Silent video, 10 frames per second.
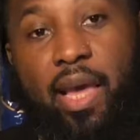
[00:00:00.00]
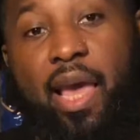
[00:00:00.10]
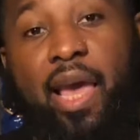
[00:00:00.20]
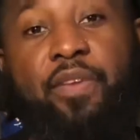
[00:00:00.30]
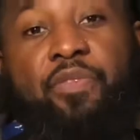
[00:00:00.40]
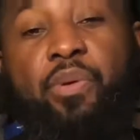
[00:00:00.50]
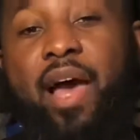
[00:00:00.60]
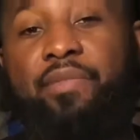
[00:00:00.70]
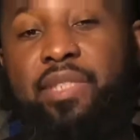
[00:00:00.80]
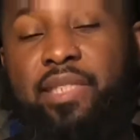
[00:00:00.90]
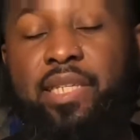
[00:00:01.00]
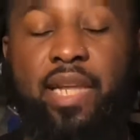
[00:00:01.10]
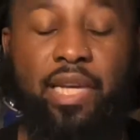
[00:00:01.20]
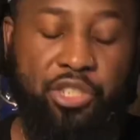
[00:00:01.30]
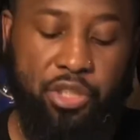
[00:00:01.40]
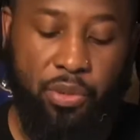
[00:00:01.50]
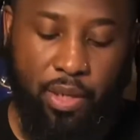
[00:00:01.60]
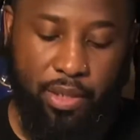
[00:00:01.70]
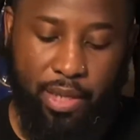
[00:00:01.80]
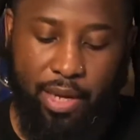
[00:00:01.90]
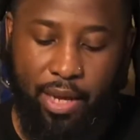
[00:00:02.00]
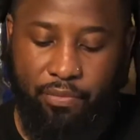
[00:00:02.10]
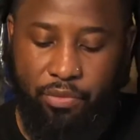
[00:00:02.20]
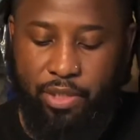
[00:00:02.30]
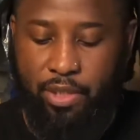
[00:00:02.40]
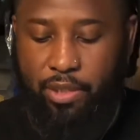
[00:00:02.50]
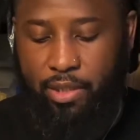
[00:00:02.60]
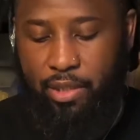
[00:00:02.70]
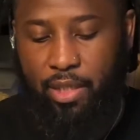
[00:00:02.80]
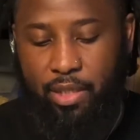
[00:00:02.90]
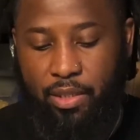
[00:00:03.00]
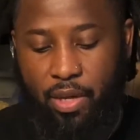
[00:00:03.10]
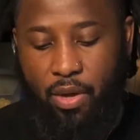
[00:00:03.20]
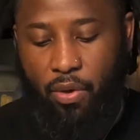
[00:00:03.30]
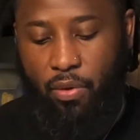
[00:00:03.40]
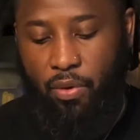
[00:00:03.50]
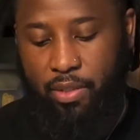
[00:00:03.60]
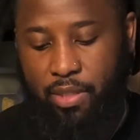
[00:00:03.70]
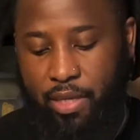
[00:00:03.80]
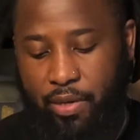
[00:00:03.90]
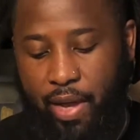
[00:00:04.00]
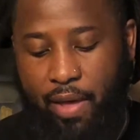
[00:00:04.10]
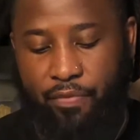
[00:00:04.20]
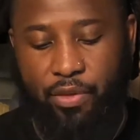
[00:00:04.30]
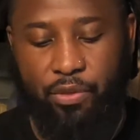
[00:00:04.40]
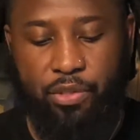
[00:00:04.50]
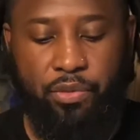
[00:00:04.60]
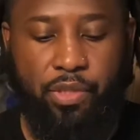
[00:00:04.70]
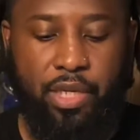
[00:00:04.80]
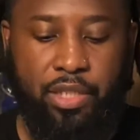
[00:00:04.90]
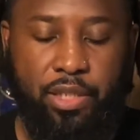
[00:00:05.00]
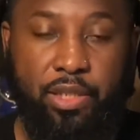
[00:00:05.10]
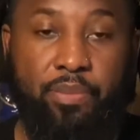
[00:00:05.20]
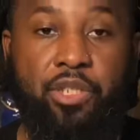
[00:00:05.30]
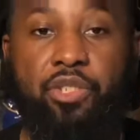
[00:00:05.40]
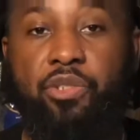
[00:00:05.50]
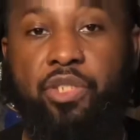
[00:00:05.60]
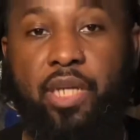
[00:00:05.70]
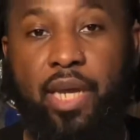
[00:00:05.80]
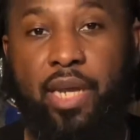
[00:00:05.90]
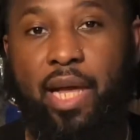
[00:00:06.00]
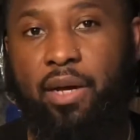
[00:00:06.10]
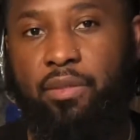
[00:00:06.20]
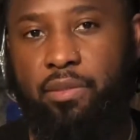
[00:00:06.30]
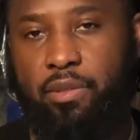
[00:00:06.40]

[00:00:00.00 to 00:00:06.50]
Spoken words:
And if you haven't seen that short that I've recently done on Tinker Hatfield's Creations, make sure you check it out.